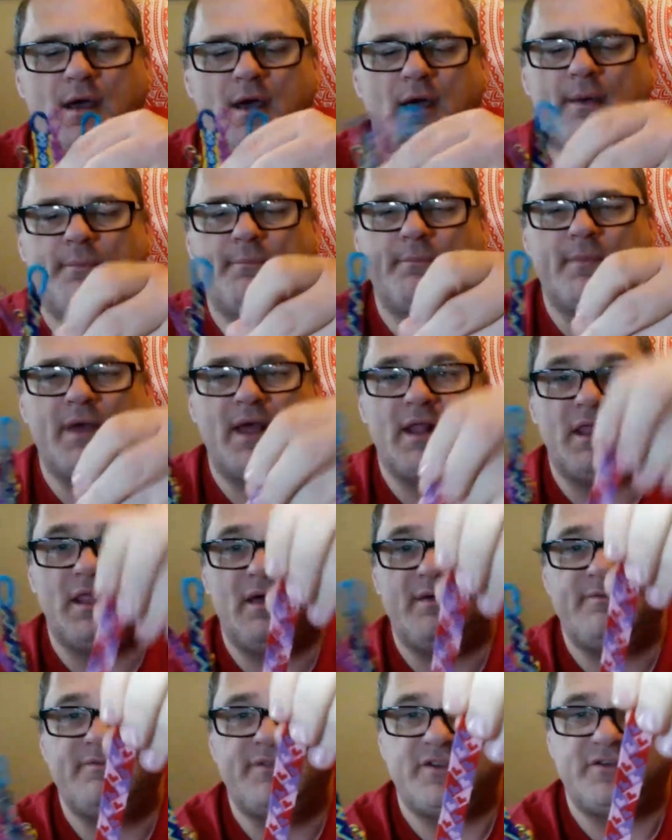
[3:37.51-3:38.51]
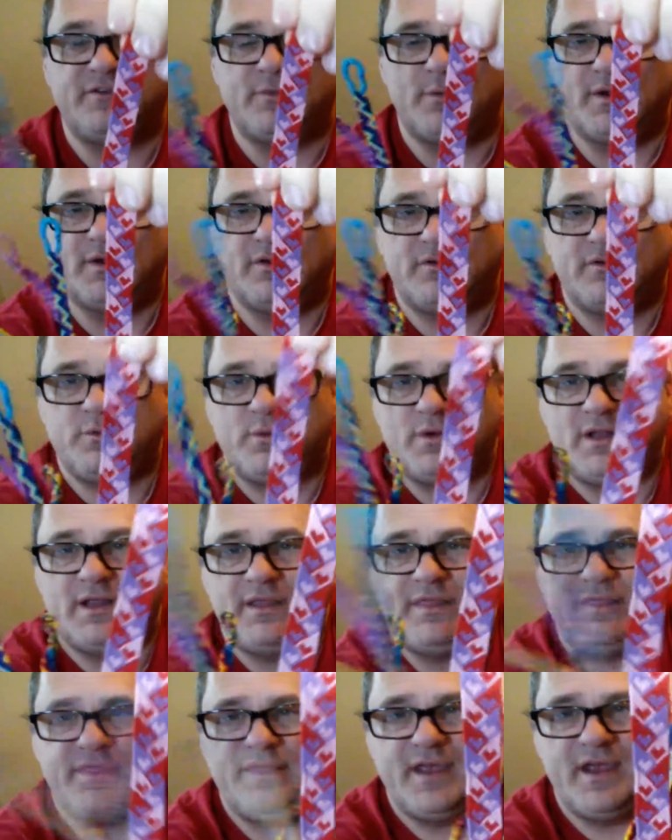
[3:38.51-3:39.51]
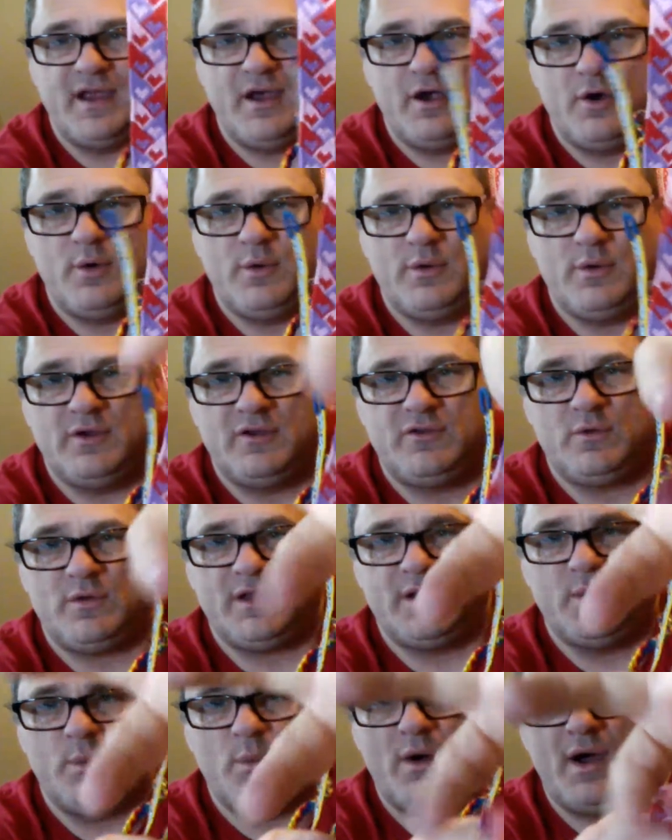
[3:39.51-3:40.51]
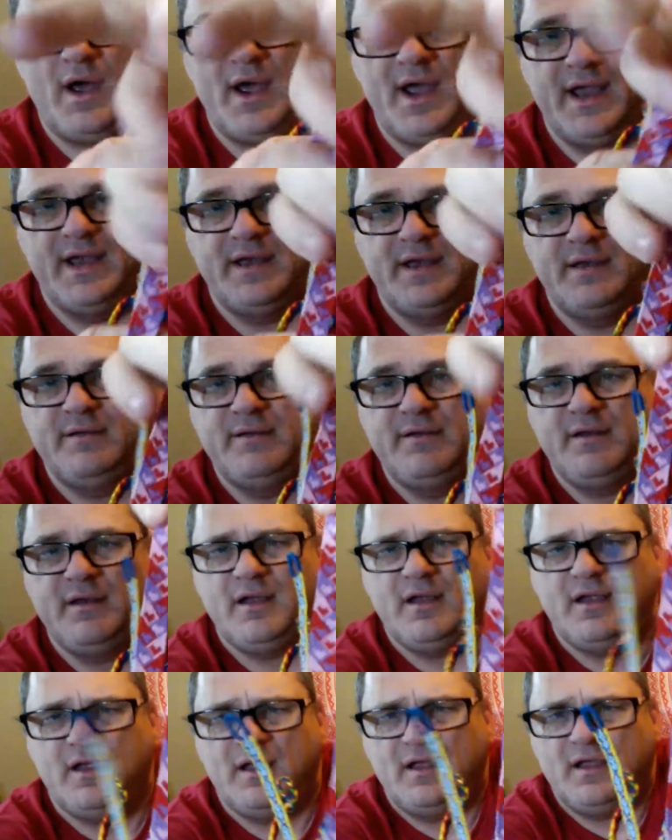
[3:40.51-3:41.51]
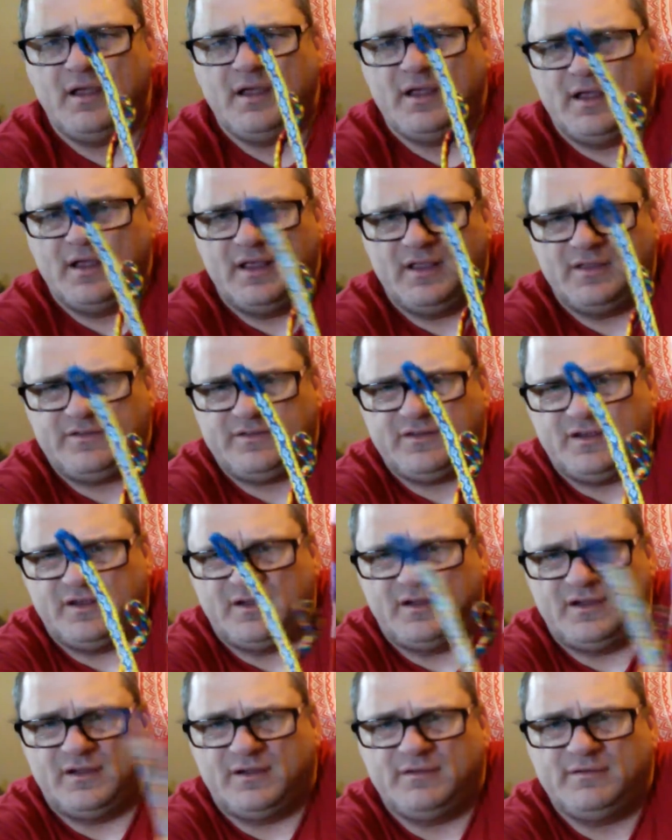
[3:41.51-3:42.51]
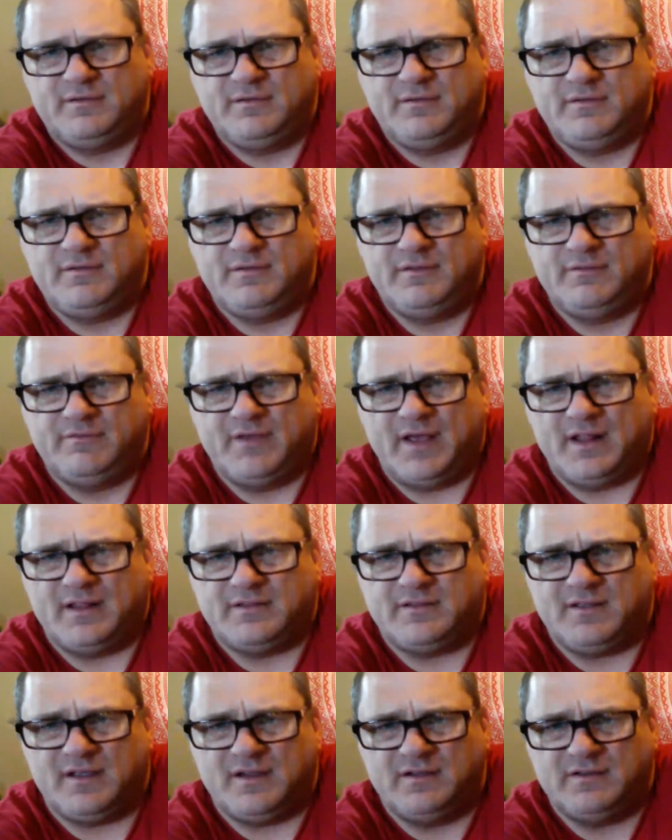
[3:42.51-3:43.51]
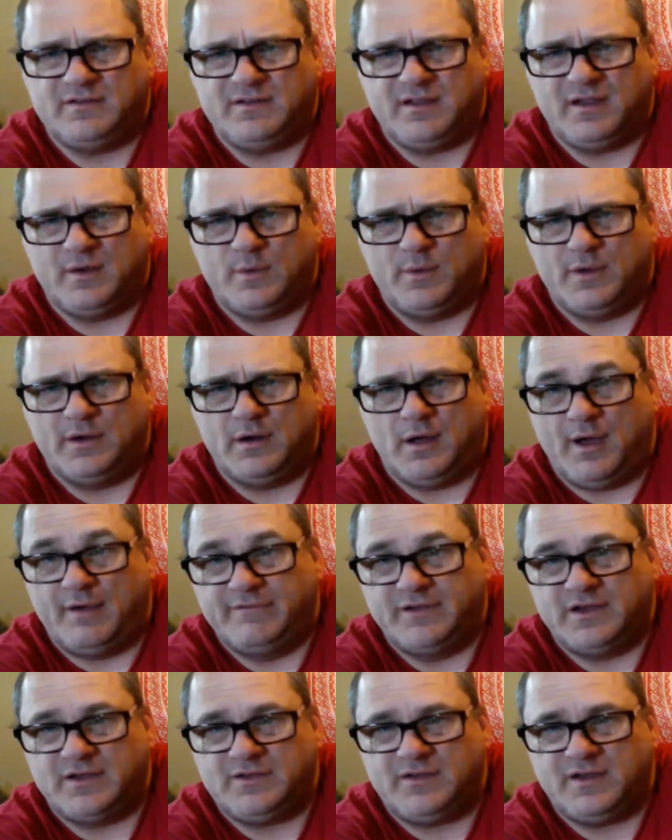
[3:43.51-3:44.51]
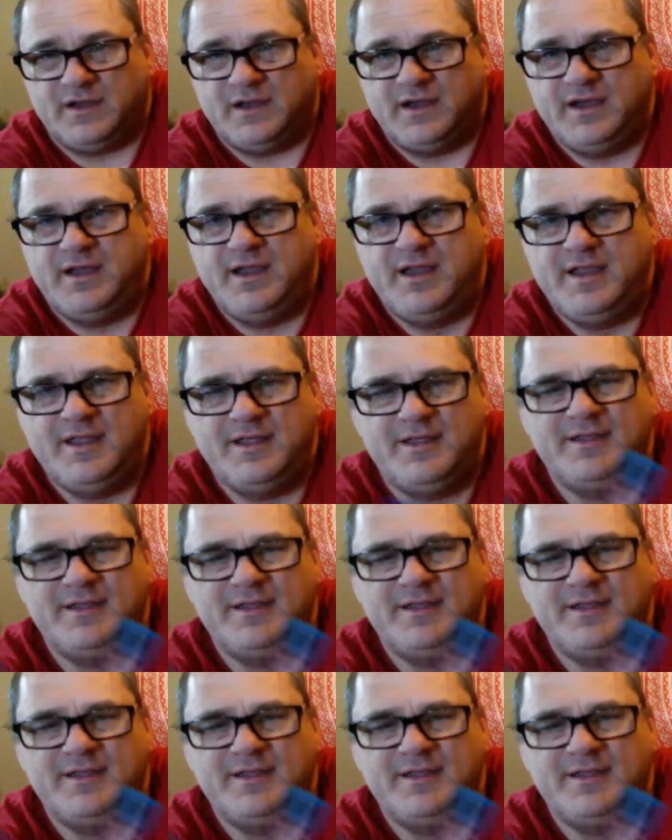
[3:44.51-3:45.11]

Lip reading: I love this one. It's really thick, or it's really wide. It's a Valentine's Day one, obviously.